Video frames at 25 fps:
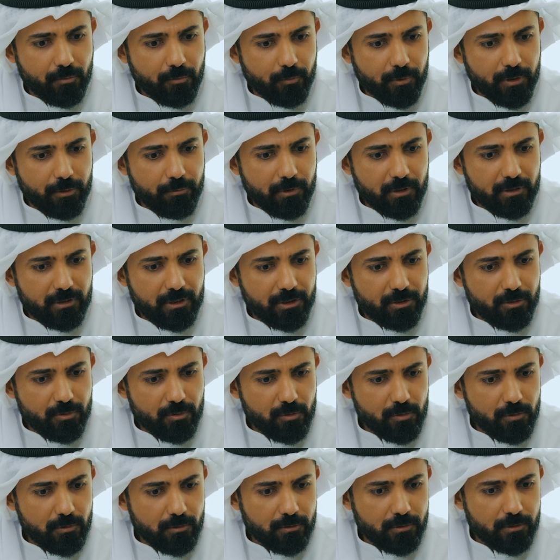we wanted
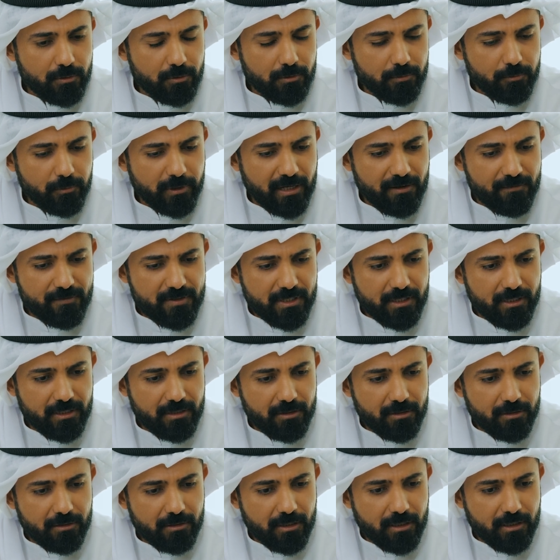we have
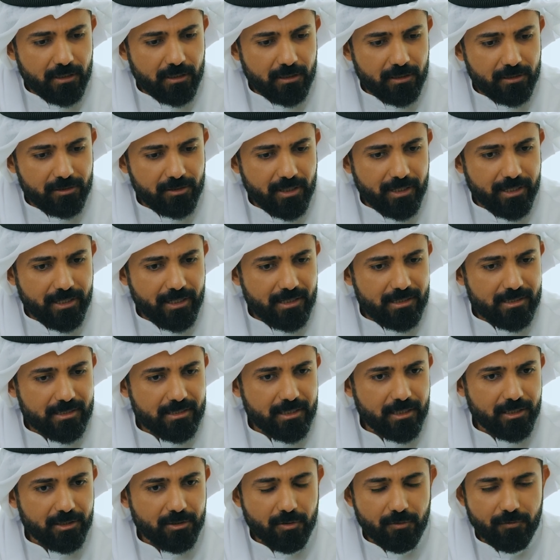seen the real
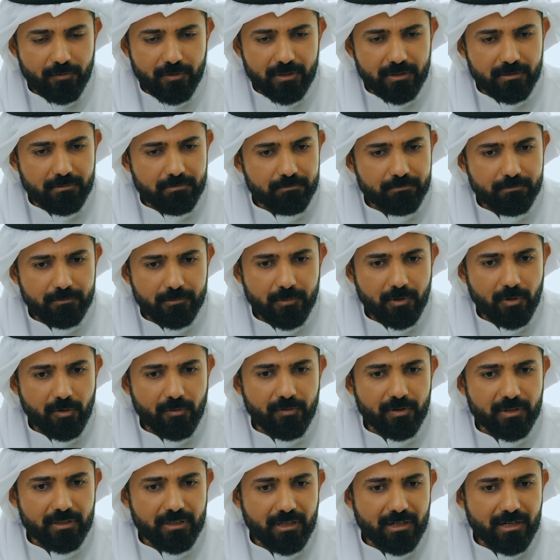estate over
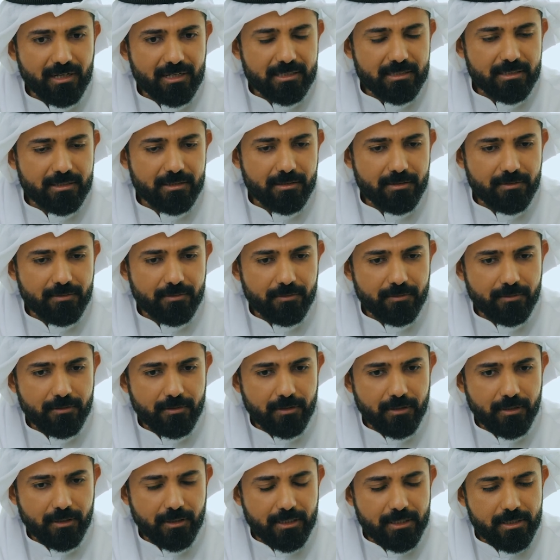the last
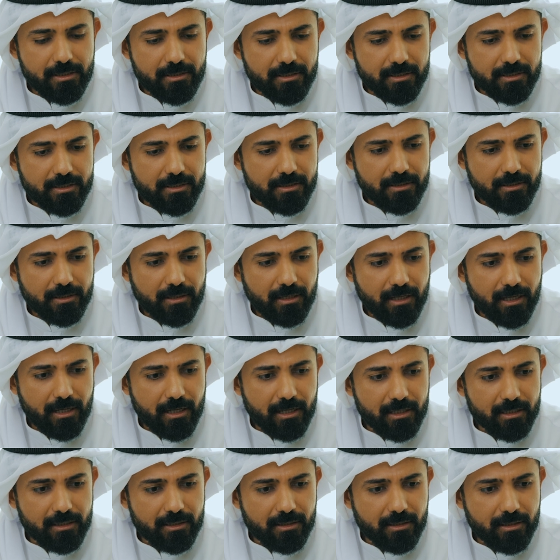years,
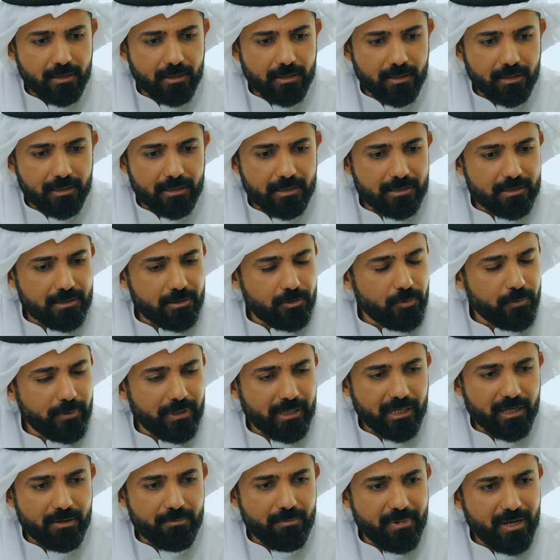and it's
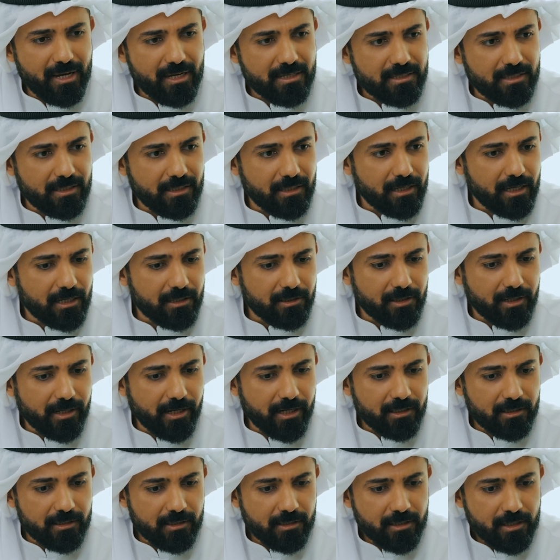doing amazing and
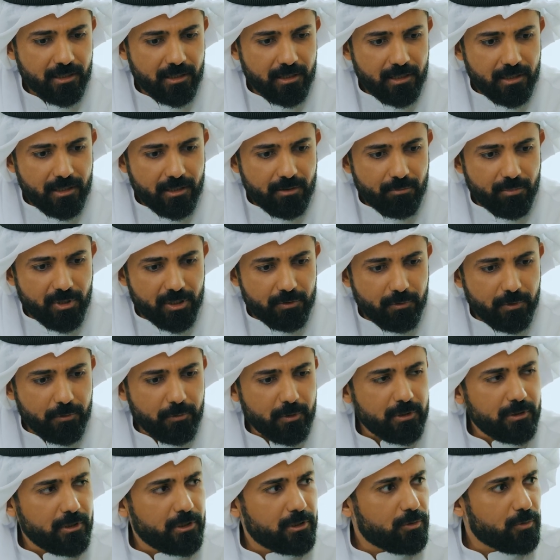great. But we
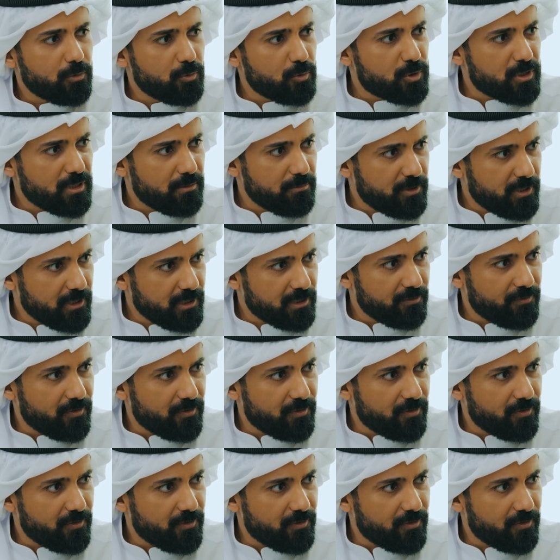wanted to do something